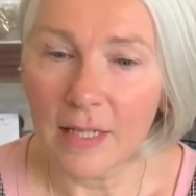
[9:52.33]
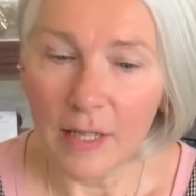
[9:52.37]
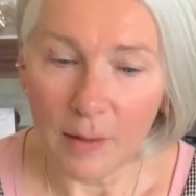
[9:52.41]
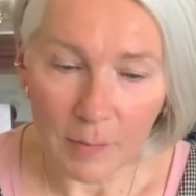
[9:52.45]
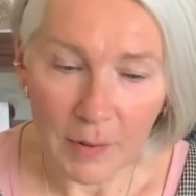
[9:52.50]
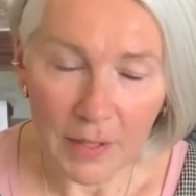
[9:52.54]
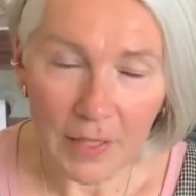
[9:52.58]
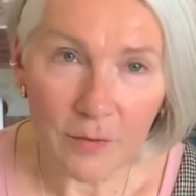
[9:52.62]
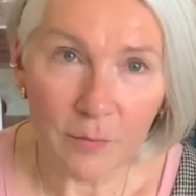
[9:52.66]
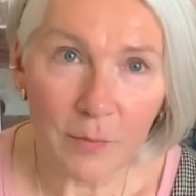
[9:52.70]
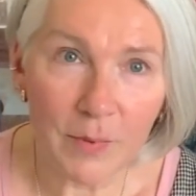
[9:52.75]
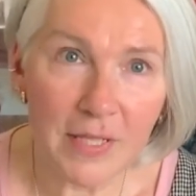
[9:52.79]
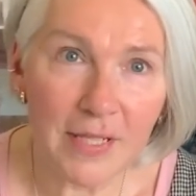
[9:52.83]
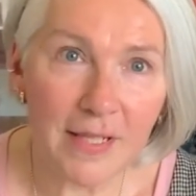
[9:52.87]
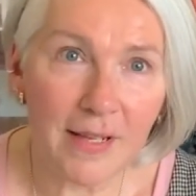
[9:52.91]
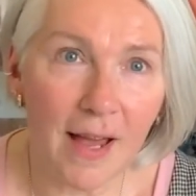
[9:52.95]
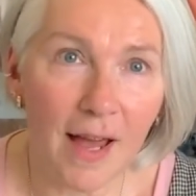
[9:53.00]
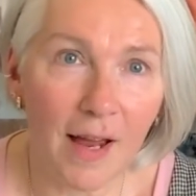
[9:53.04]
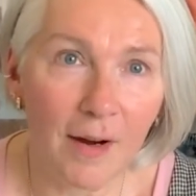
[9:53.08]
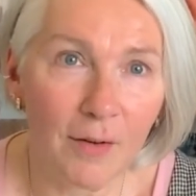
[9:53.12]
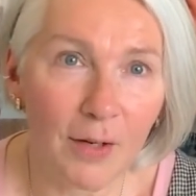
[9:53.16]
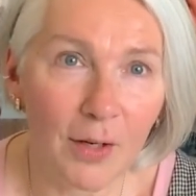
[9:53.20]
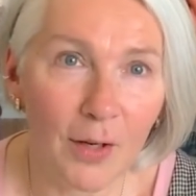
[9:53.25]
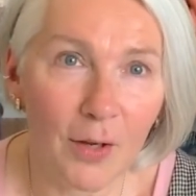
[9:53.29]
a bit of
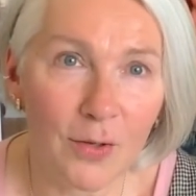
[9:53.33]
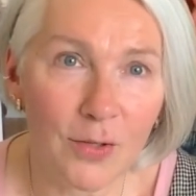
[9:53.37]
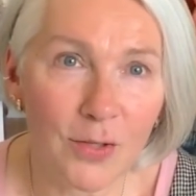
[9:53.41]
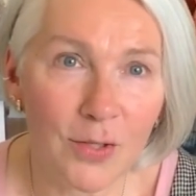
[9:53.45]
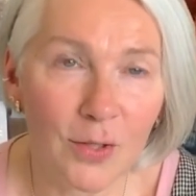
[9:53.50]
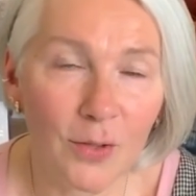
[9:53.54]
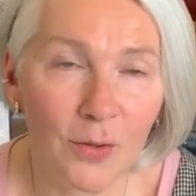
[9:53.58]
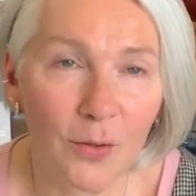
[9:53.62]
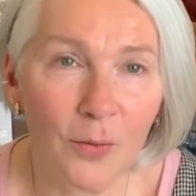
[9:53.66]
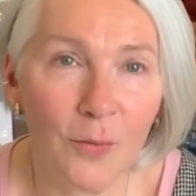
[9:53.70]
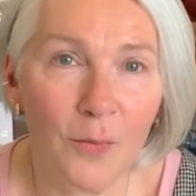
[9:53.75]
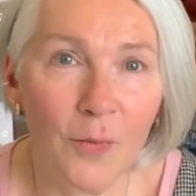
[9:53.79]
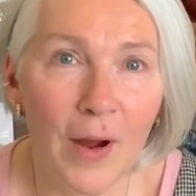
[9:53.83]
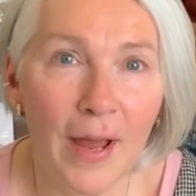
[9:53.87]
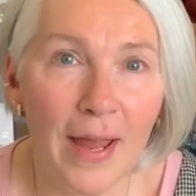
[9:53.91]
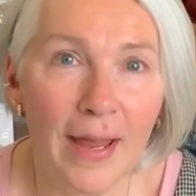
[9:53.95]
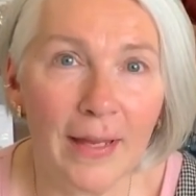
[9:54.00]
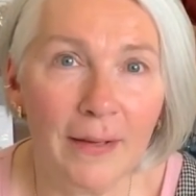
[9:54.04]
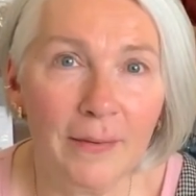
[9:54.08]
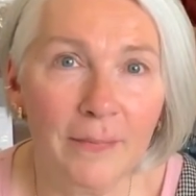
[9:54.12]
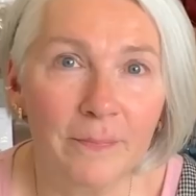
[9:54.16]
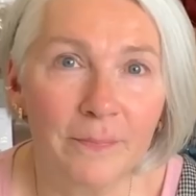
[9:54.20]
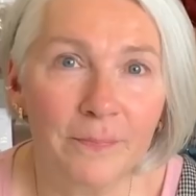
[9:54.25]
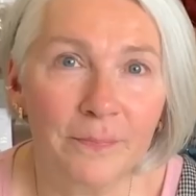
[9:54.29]
mascara goes a long
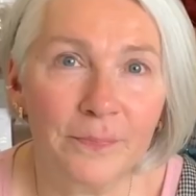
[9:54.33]
way.